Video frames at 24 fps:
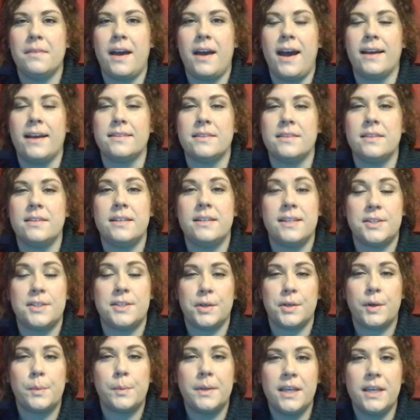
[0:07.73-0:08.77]
that the
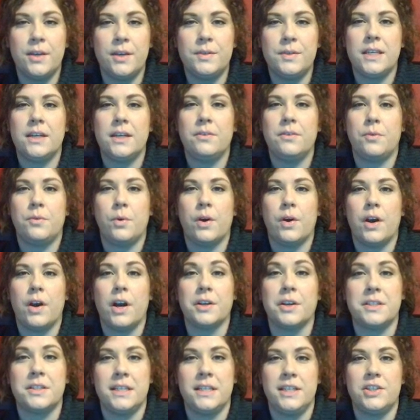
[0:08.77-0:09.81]
district will be using for
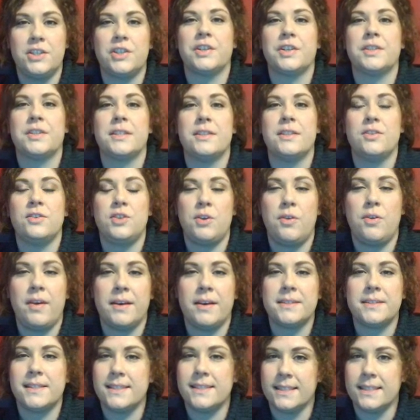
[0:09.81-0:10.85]
our teachers in the
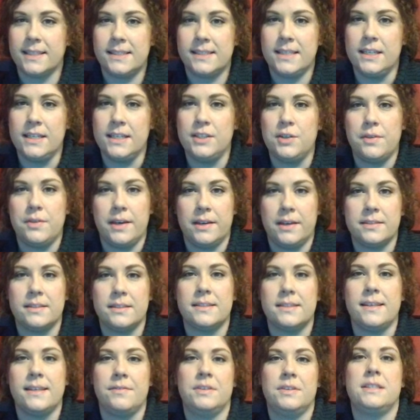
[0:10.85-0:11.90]

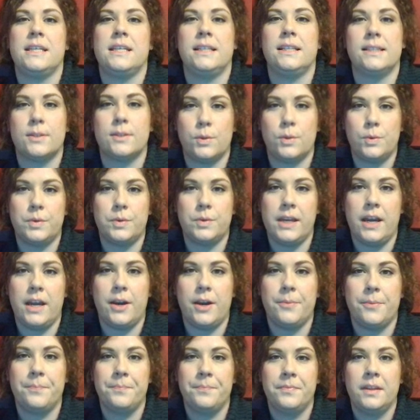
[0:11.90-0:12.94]
2016-2017 school
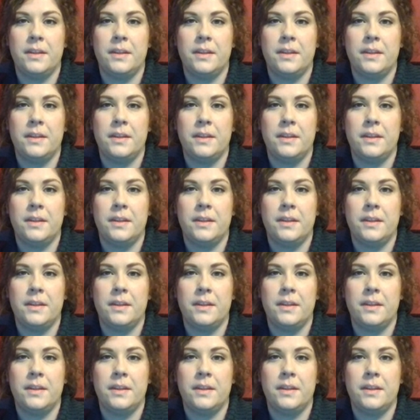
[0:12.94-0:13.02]
year.